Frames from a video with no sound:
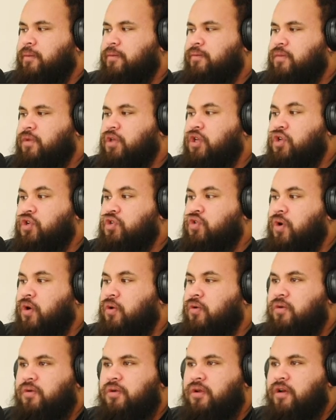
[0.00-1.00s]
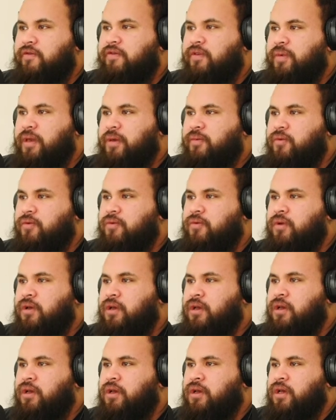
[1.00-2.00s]
control of the people,
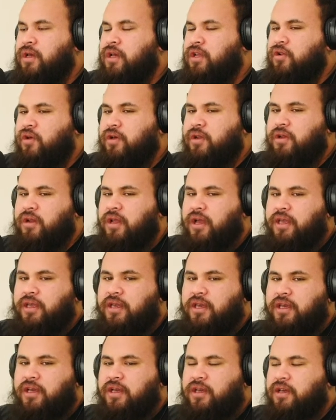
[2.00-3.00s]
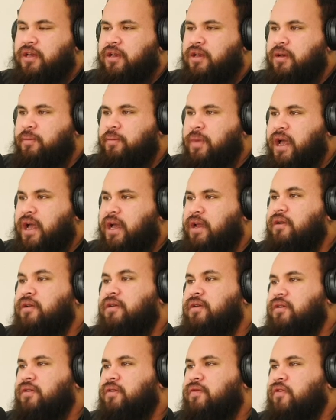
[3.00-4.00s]
not like a bad
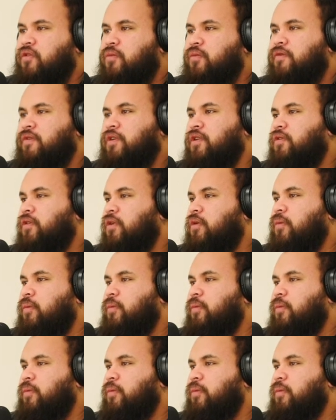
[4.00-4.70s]
form of control,